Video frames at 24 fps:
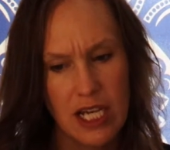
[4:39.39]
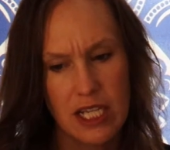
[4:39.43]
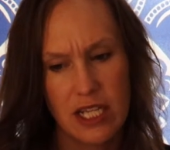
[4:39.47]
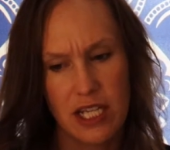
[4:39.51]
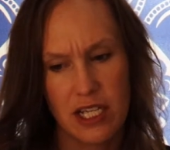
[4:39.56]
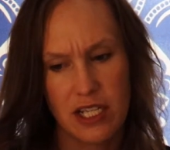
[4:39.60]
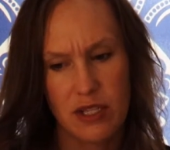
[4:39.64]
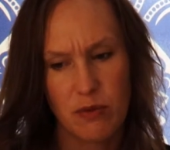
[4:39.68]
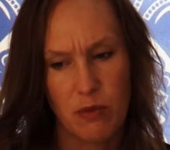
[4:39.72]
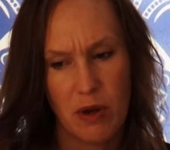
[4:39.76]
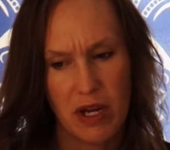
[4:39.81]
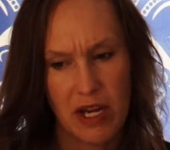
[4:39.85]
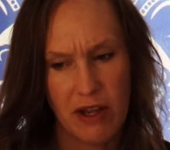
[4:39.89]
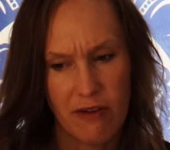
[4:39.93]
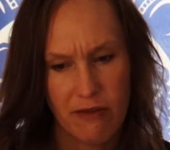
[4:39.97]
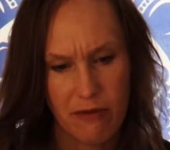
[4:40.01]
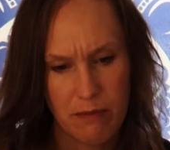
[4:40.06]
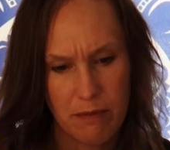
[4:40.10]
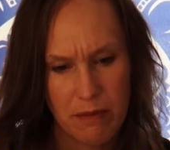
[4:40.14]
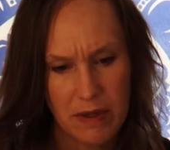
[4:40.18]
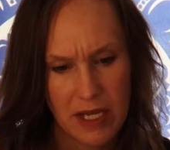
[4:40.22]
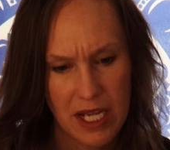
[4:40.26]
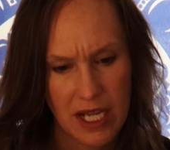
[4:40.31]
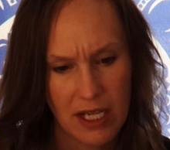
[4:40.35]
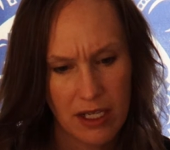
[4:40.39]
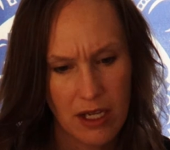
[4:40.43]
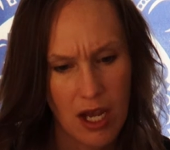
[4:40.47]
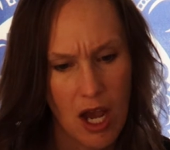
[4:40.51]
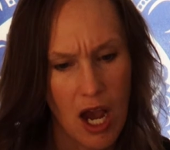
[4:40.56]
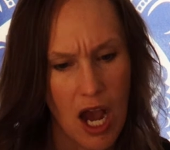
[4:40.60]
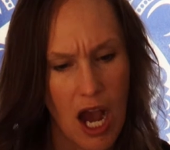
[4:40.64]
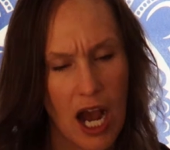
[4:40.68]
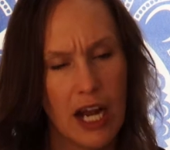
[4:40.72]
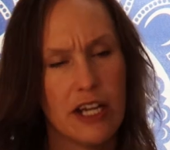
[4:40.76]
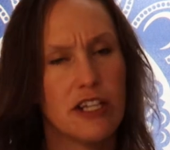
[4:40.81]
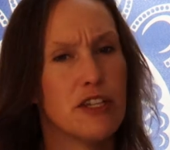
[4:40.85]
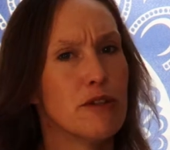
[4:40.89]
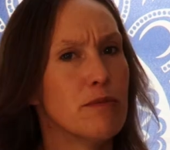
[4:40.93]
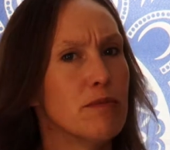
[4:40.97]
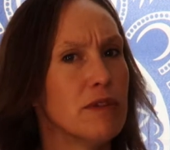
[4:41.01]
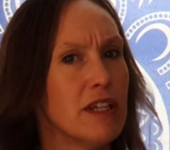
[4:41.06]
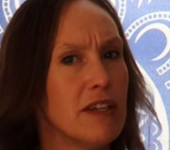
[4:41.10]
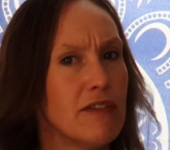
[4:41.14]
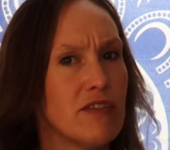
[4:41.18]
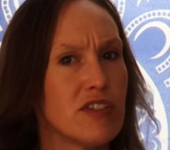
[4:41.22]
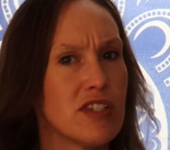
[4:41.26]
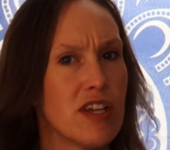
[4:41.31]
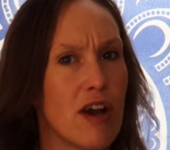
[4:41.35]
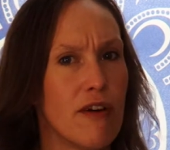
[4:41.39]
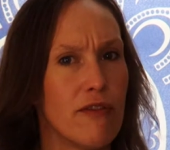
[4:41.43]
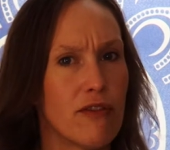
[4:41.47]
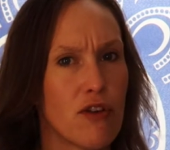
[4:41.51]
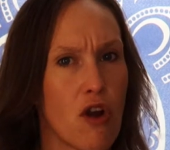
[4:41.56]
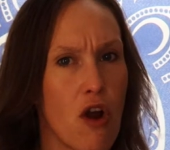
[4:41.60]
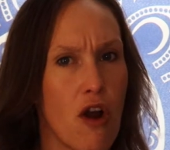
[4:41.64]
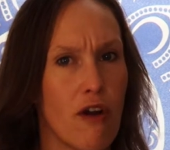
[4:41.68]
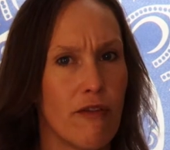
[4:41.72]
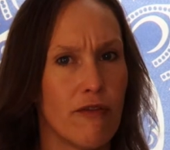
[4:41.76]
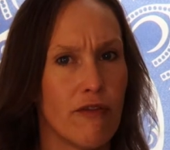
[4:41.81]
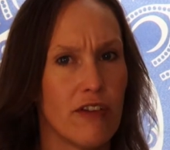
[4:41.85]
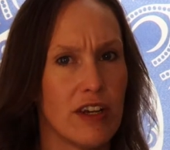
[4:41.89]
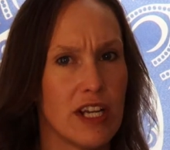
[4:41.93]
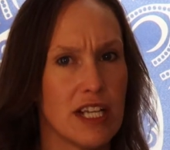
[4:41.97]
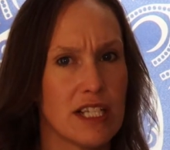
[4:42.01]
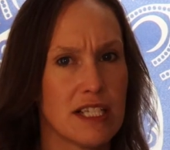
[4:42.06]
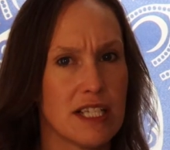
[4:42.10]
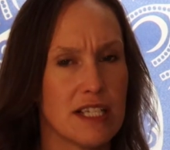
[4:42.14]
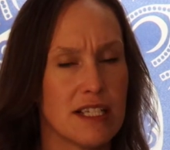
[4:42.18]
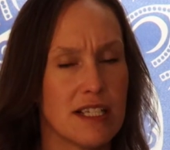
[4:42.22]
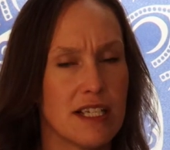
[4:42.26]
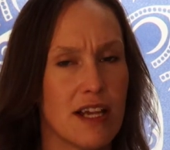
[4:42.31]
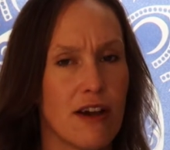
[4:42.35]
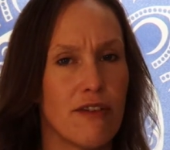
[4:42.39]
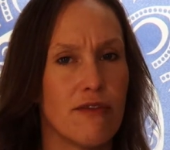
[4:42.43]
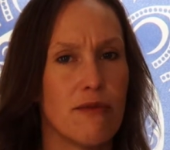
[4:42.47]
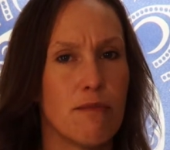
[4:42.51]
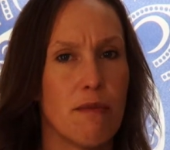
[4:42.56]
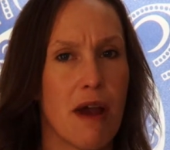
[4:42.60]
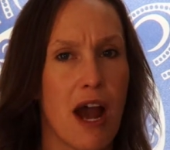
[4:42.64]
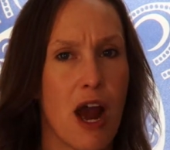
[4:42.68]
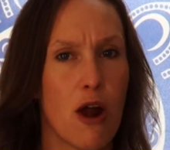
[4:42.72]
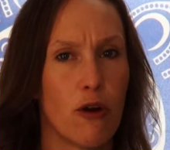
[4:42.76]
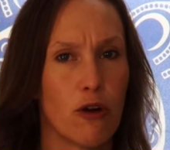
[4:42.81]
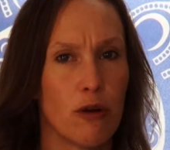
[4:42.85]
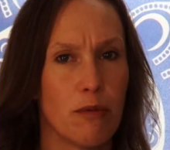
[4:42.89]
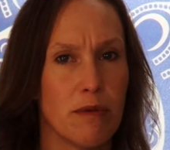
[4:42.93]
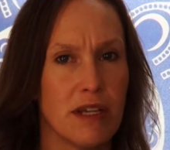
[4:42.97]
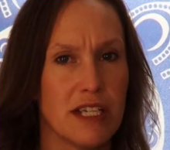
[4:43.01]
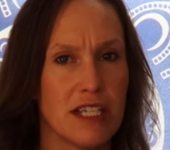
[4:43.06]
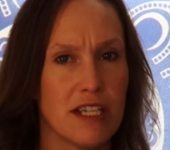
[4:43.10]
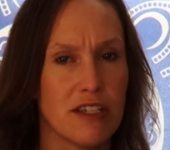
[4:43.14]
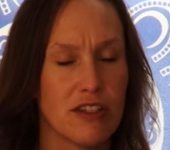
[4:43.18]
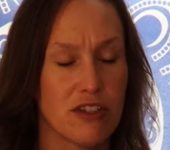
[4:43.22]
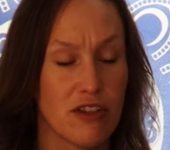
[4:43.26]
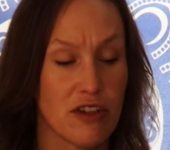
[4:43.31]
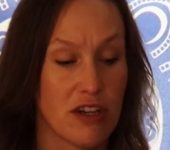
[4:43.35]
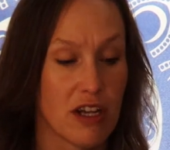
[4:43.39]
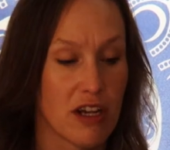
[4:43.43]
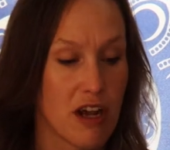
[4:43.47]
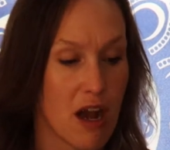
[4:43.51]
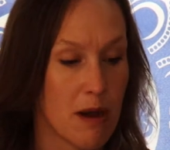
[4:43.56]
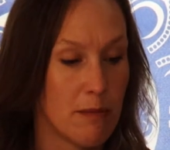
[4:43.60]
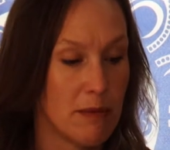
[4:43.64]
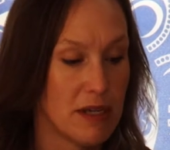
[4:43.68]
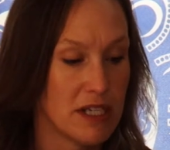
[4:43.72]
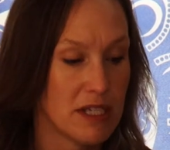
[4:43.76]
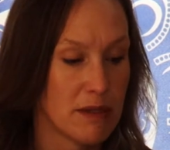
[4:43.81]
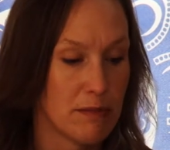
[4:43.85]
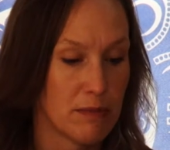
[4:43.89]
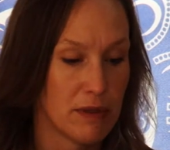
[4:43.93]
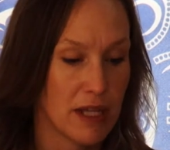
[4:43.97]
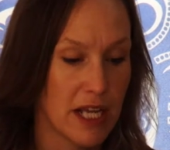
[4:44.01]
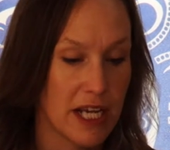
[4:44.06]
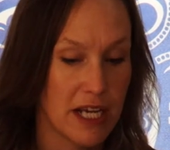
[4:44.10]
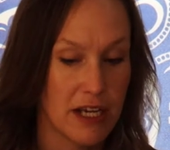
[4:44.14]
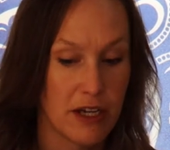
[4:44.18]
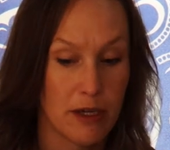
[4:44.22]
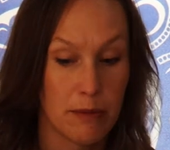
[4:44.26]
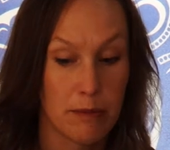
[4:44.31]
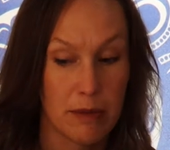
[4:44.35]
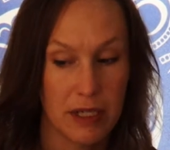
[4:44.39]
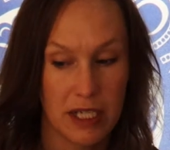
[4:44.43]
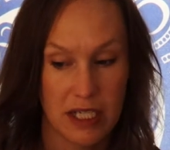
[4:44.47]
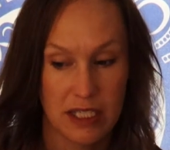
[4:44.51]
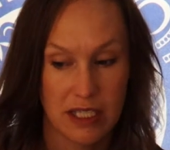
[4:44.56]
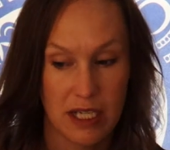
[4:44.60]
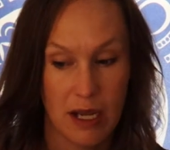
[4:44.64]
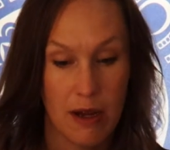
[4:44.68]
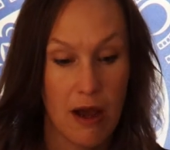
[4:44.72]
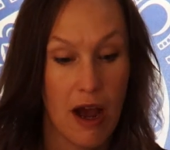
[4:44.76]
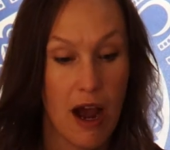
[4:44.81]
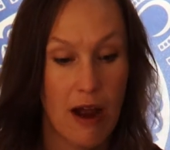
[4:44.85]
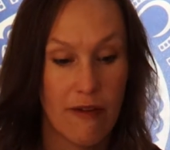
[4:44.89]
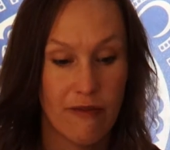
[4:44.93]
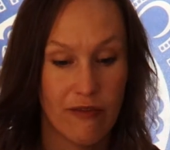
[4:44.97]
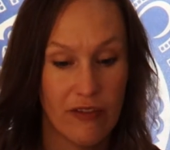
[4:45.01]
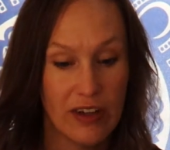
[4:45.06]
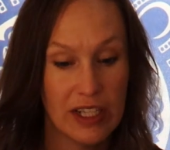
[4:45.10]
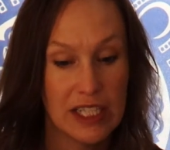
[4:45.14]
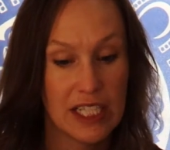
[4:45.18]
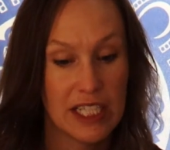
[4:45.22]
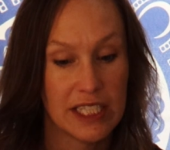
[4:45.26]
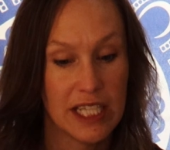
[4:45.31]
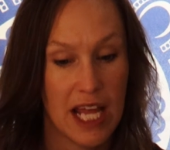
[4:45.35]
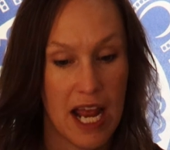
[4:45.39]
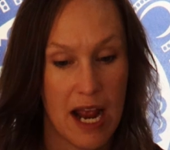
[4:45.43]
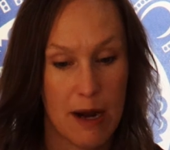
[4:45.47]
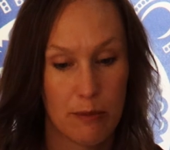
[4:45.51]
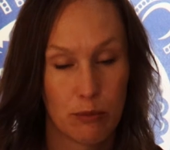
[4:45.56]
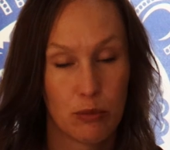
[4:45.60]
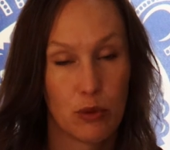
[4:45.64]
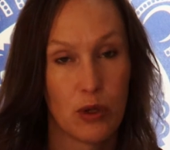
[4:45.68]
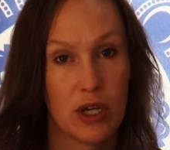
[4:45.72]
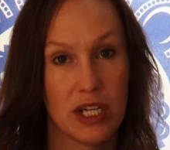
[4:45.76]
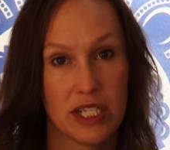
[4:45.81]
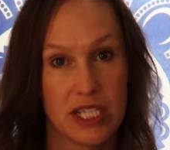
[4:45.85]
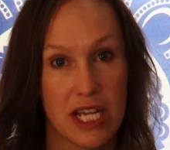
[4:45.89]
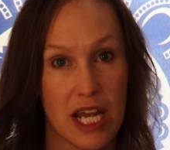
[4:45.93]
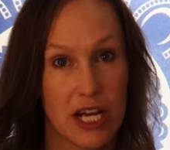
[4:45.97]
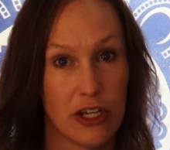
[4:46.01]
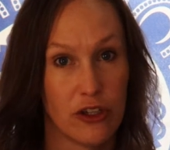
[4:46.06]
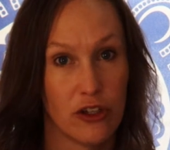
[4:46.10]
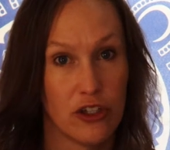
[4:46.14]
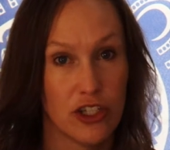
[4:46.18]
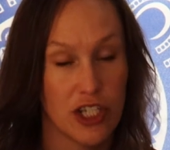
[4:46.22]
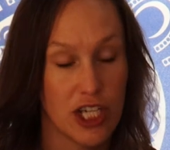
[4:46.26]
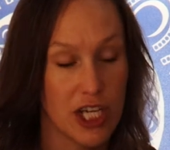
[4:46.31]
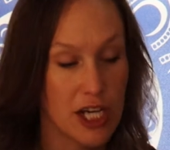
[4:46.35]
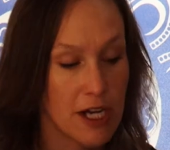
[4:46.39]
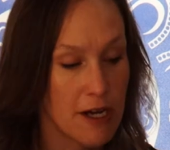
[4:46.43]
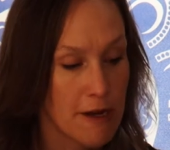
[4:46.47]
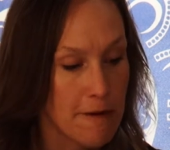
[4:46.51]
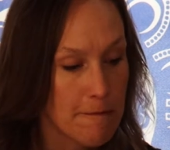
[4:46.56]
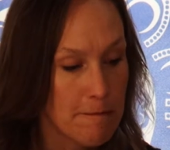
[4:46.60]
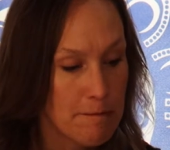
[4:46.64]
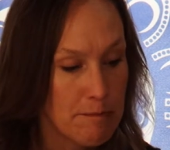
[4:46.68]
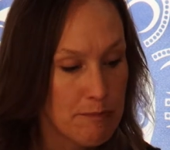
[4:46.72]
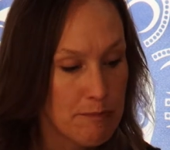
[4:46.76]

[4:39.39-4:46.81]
this way of being, I do believe self-confidence and self-empowerment is going to come into play here, because I'm feeling the Empress energy.